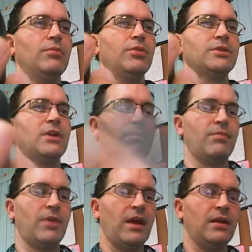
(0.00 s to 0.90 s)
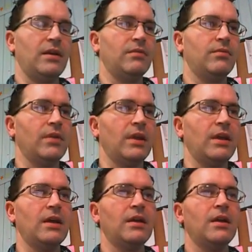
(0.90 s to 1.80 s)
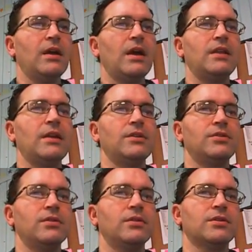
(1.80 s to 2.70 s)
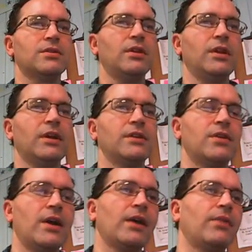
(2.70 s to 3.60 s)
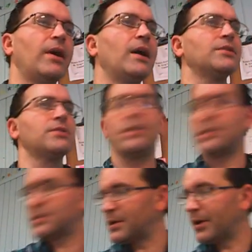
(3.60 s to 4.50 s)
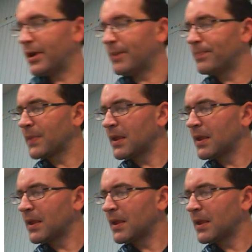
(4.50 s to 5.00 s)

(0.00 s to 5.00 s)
Push that hand in, and then just click and drag around so you can center it up.